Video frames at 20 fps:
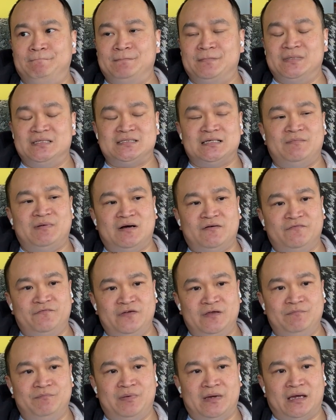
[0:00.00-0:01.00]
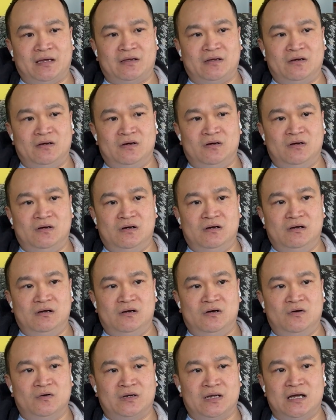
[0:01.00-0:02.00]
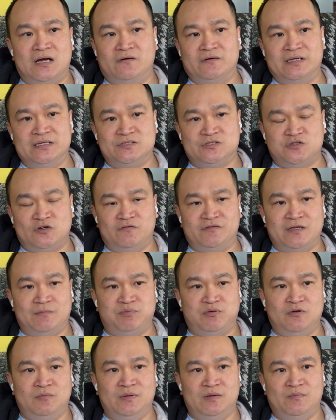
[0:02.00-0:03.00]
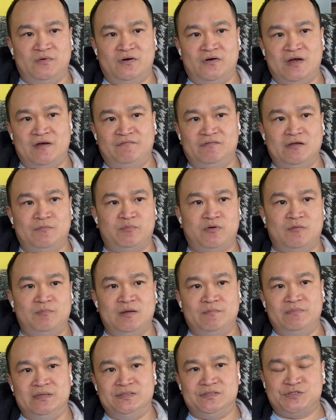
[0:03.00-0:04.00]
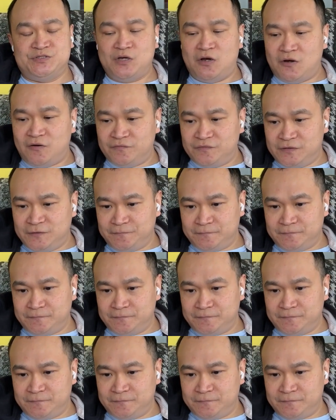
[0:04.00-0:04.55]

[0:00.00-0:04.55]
somehow feedback on how they solve their problem or have the problem been solved.